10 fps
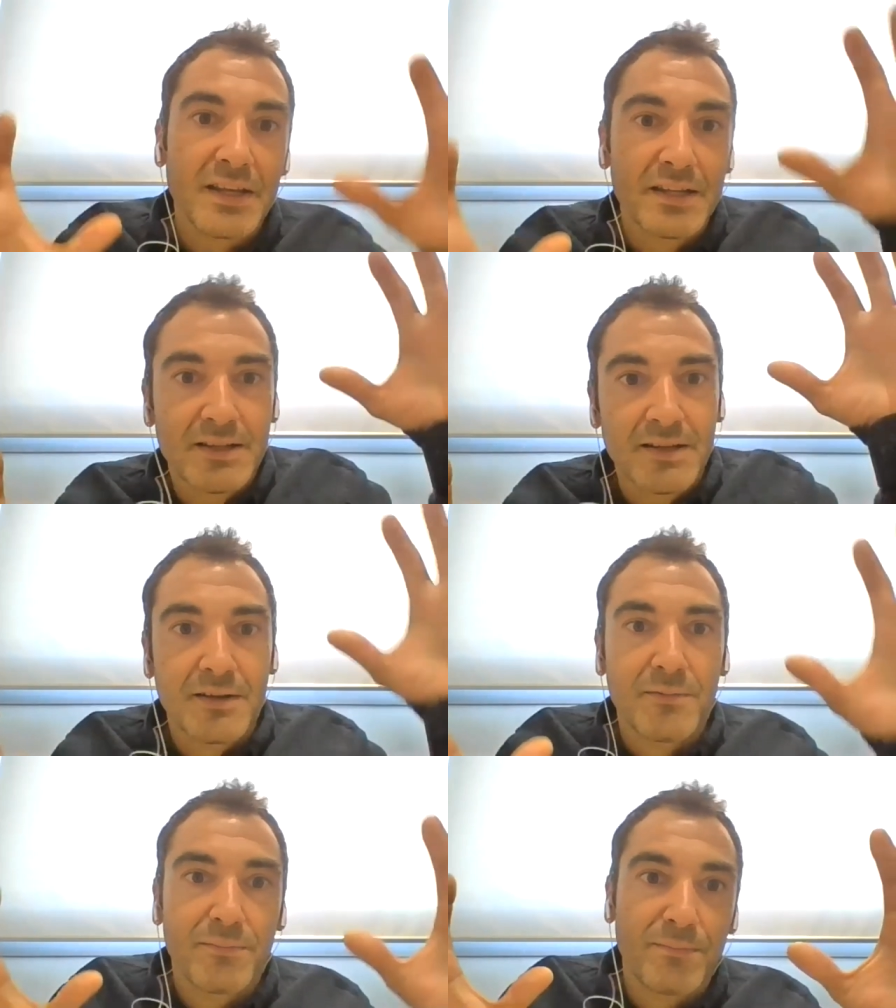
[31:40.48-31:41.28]
it,
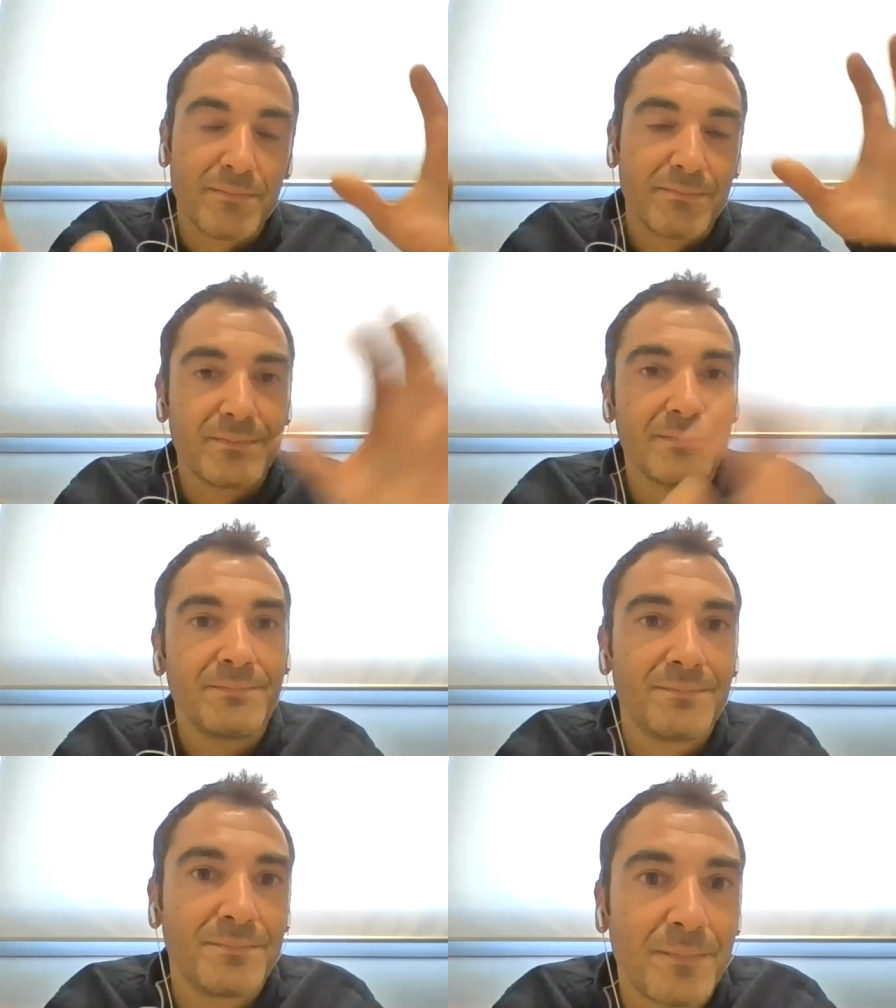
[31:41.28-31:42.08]

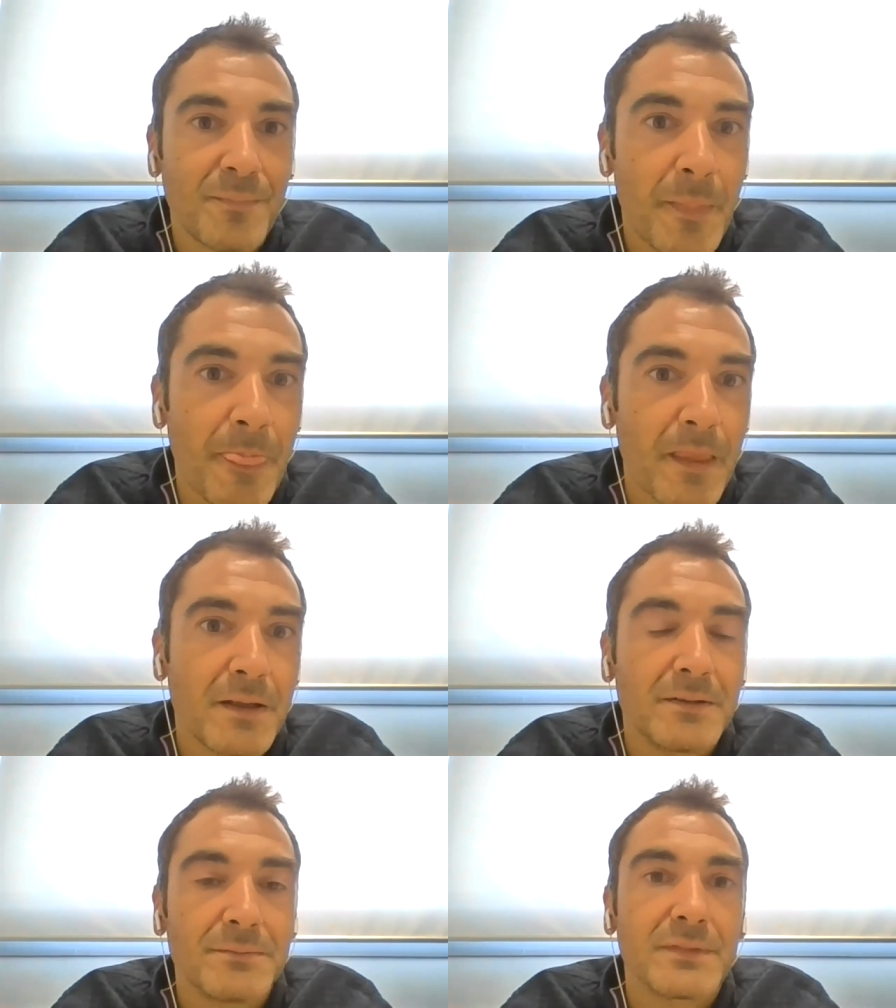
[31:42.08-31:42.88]
mm,
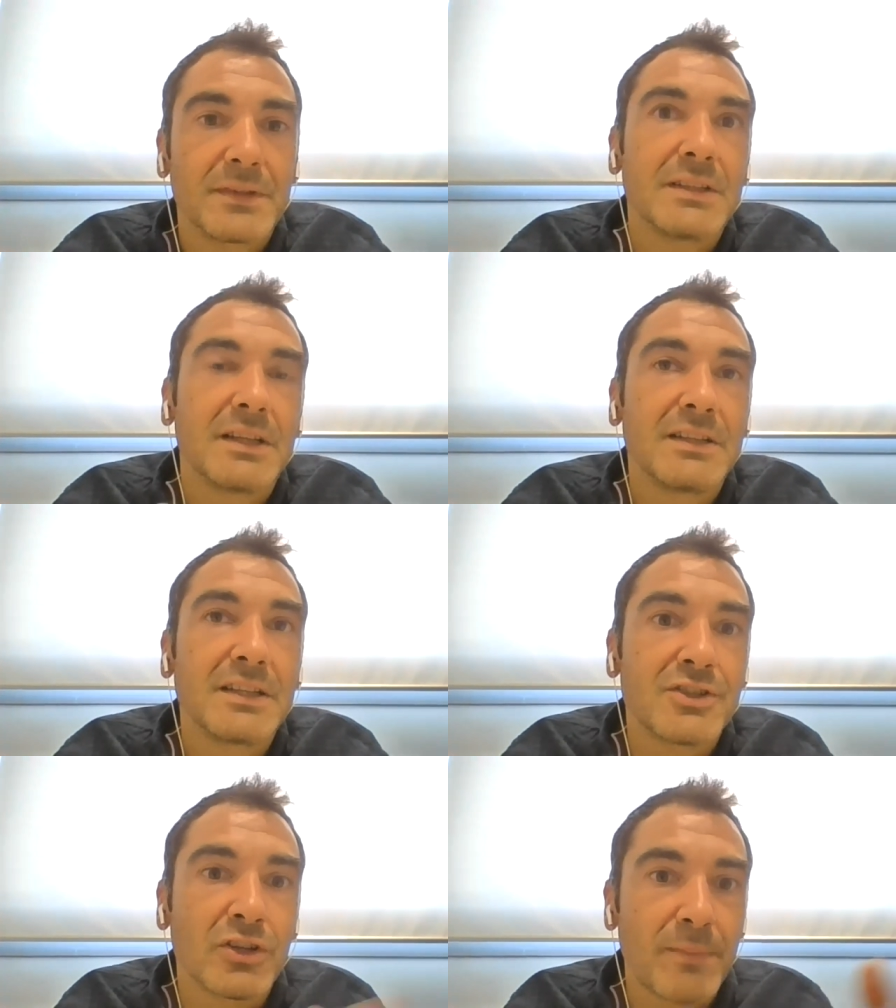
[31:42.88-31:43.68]
it, it
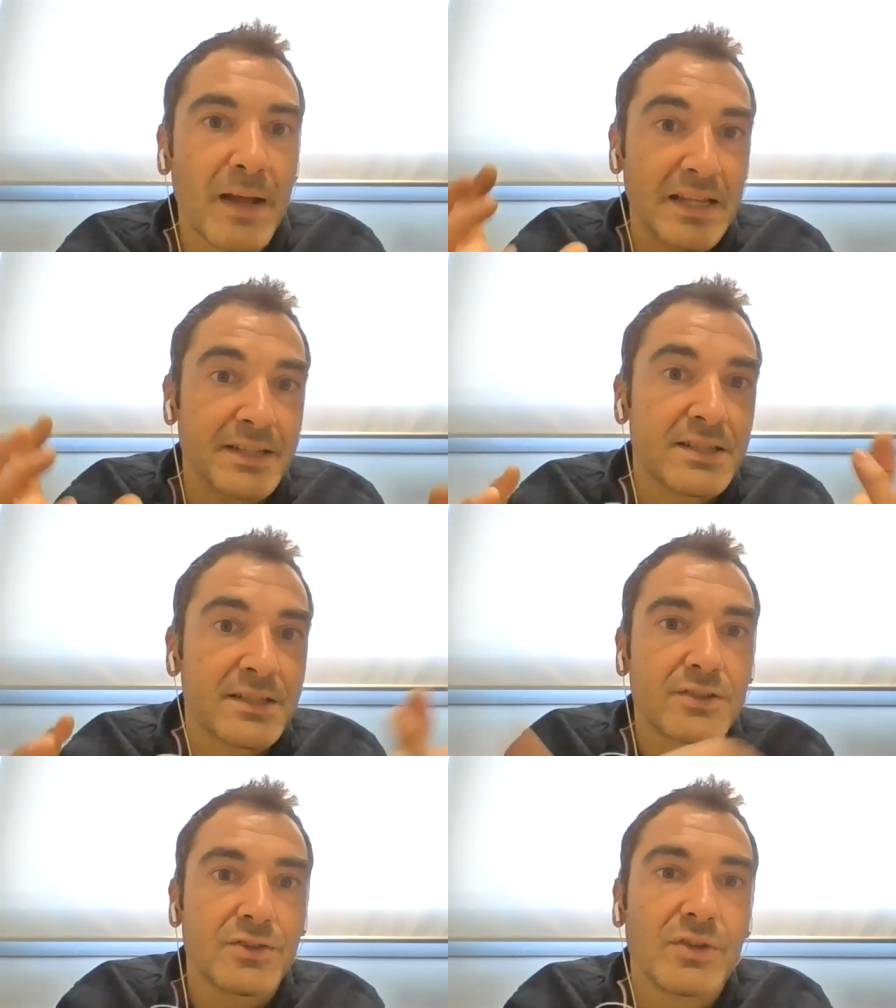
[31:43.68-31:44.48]
is not
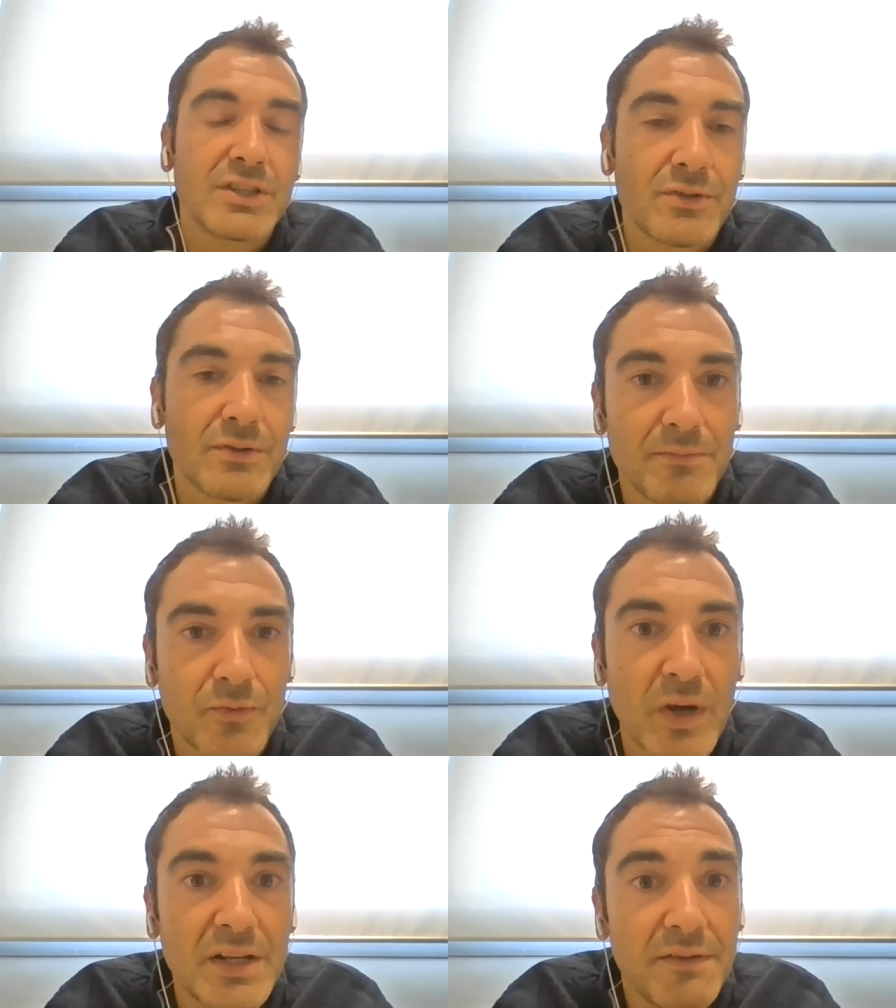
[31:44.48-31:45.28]
balanced. So it's
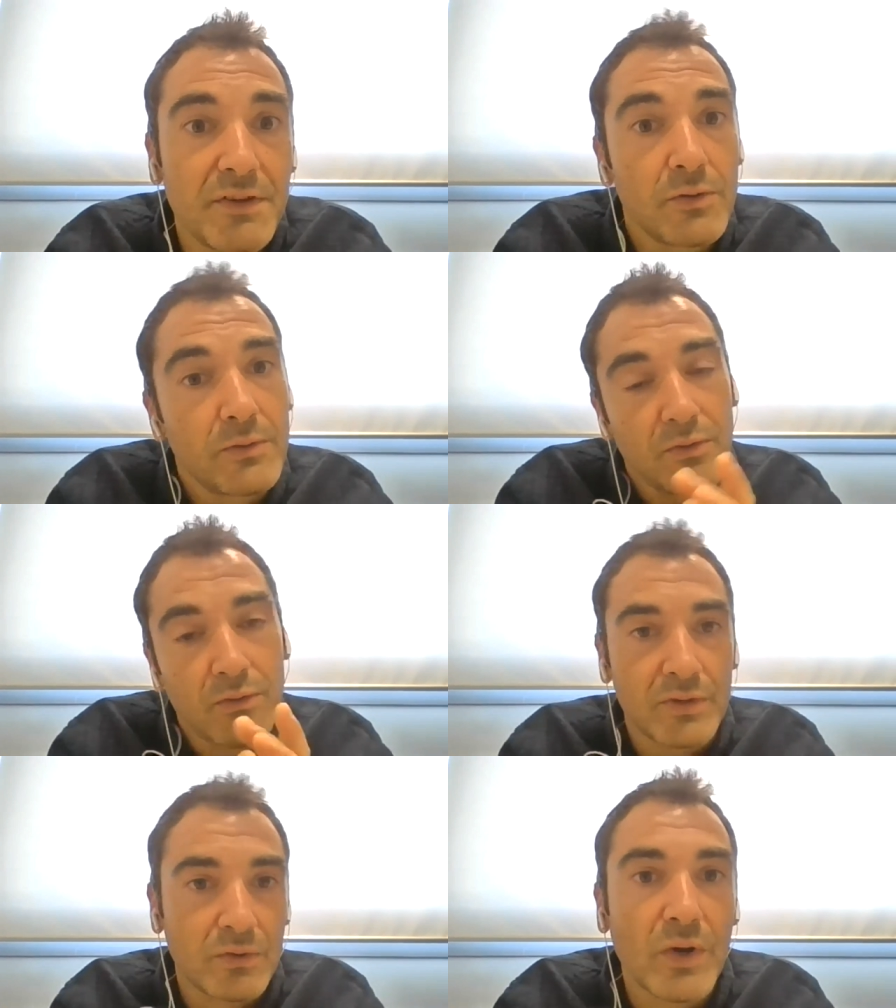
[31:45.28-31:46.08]
quite difficult,
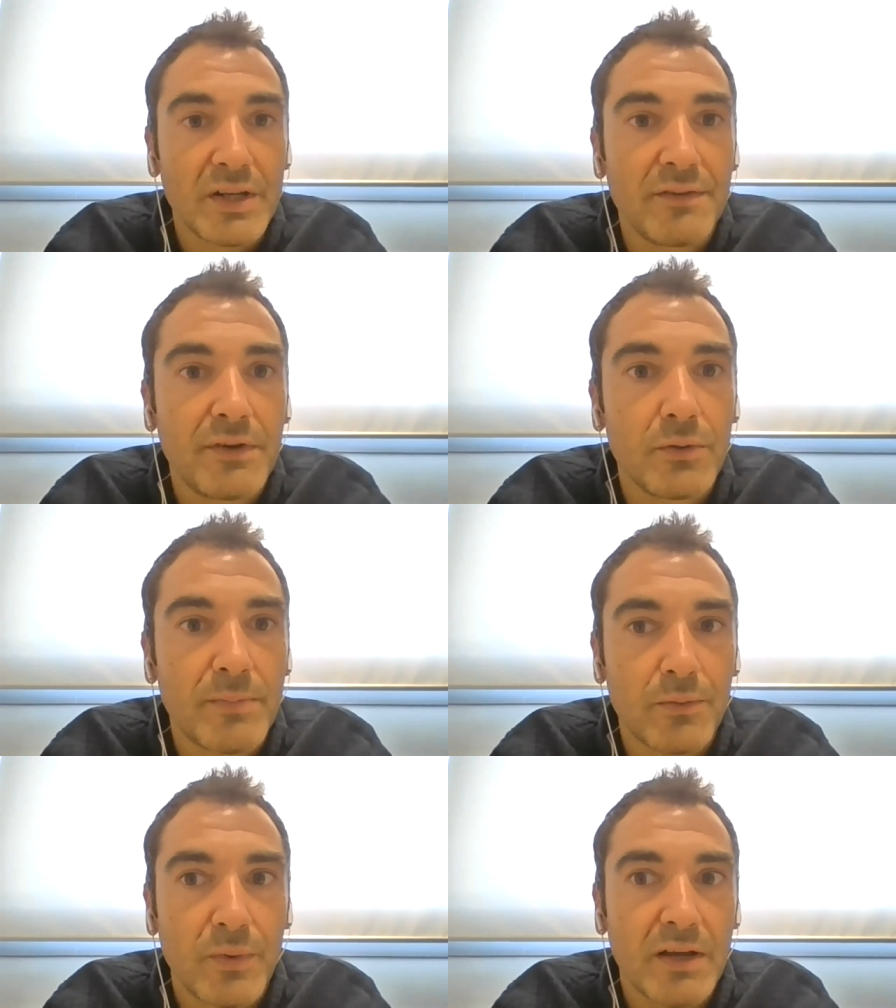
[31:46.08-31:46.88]
quite difficult,
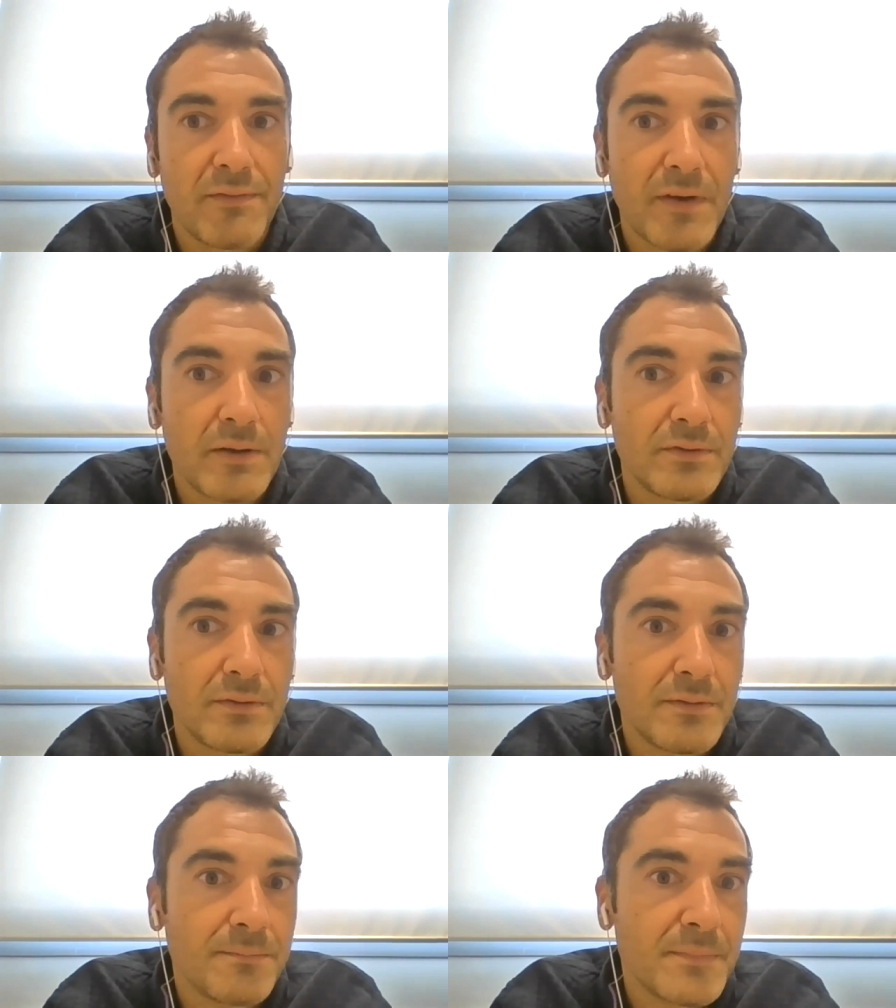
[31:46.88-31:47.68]
but we have
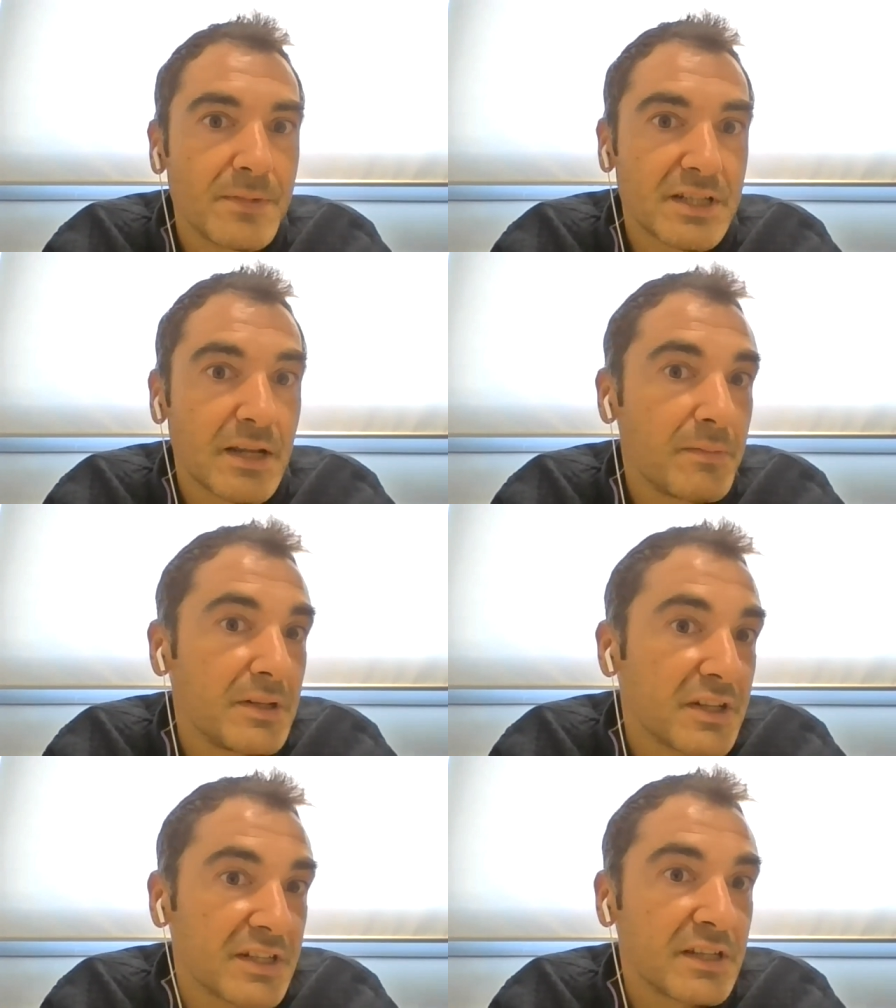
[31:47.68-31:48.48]
found some
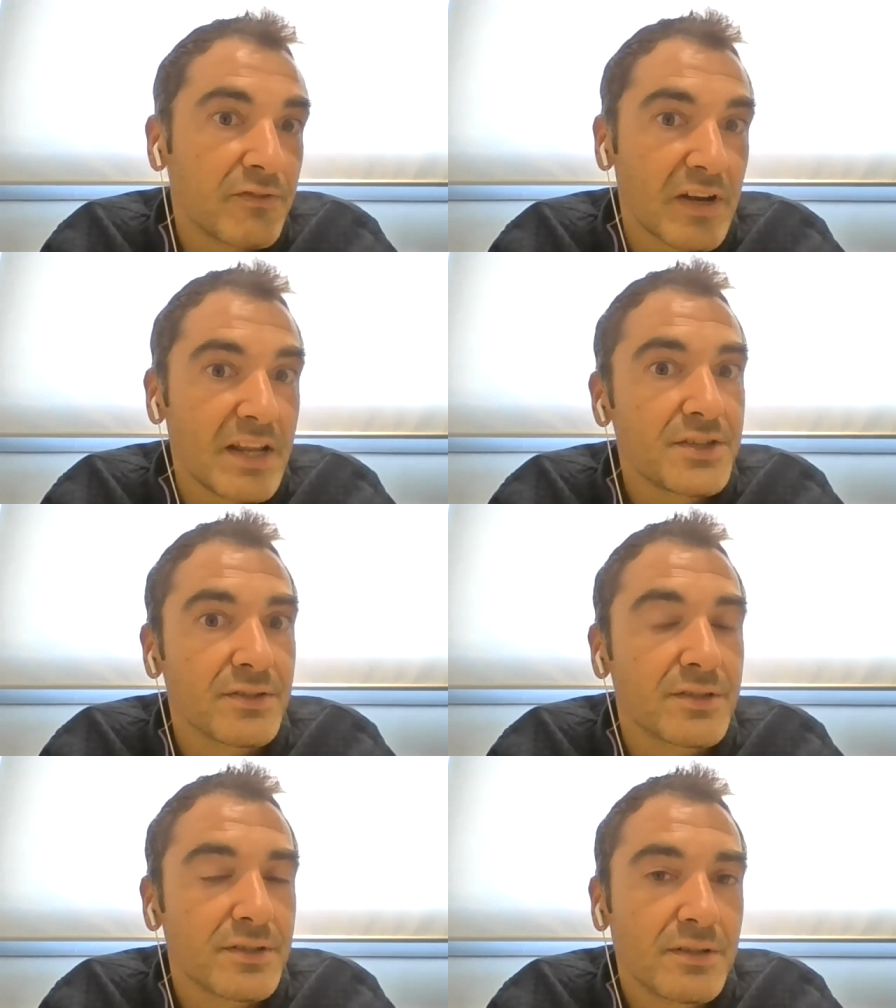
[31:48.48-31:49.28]
interesting
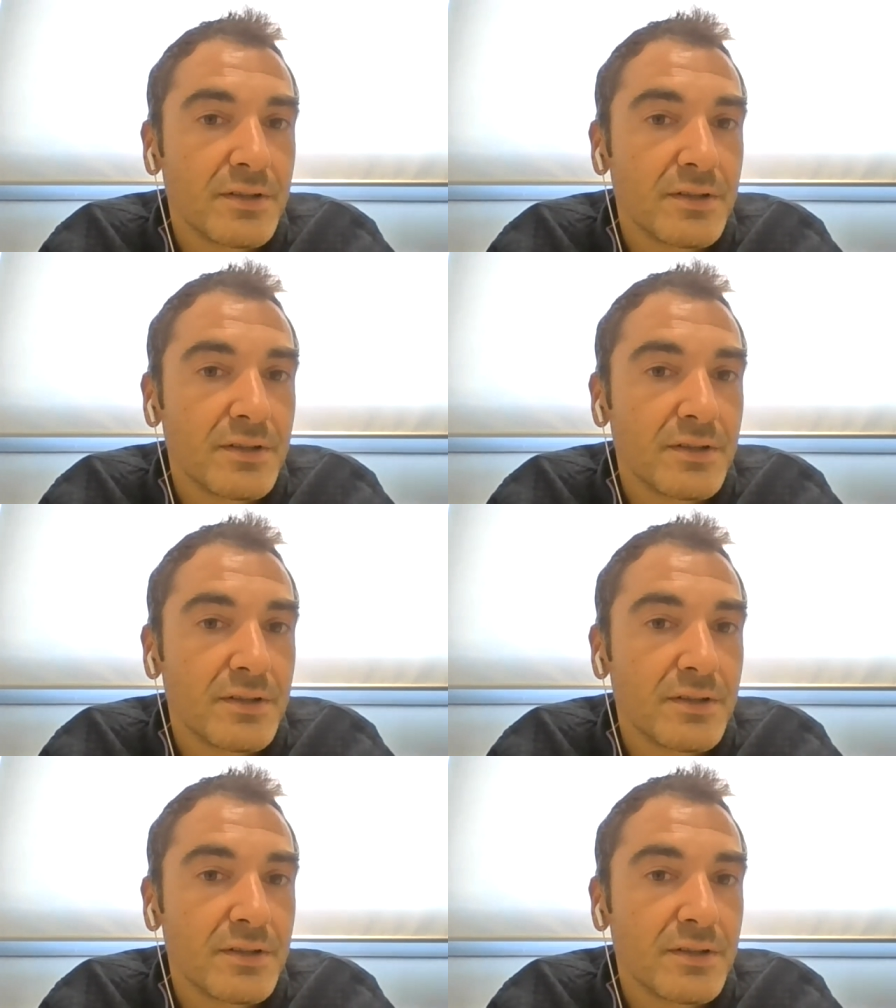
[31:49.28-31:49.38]
relations.